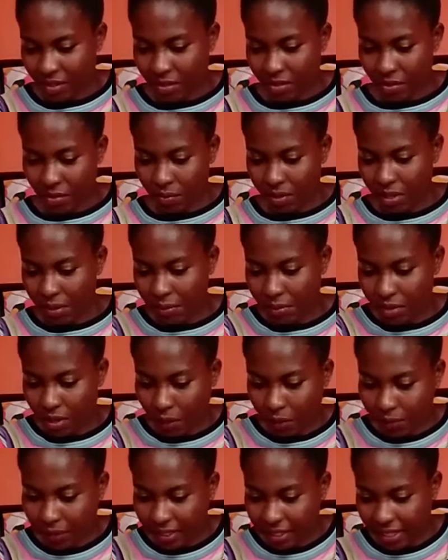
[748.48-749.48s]
So we keep
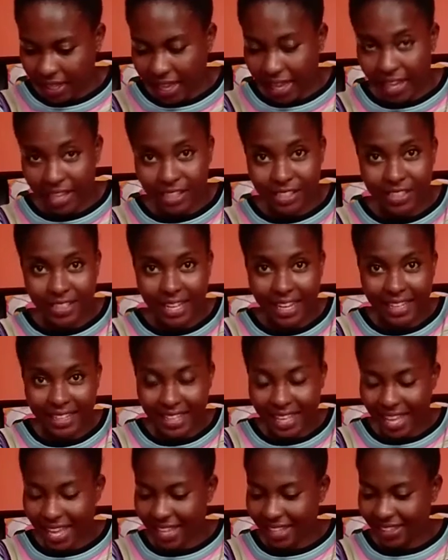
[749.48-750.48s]
doubling the edge like
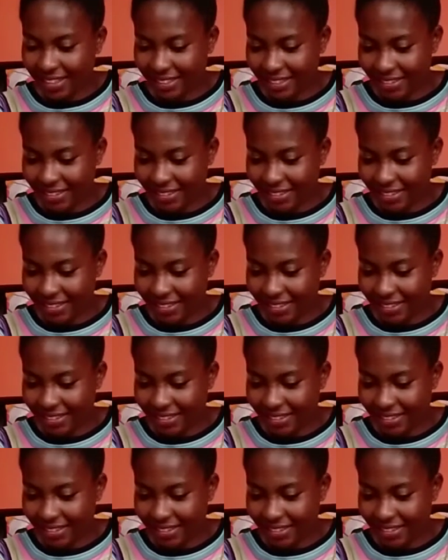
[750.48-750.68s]
that.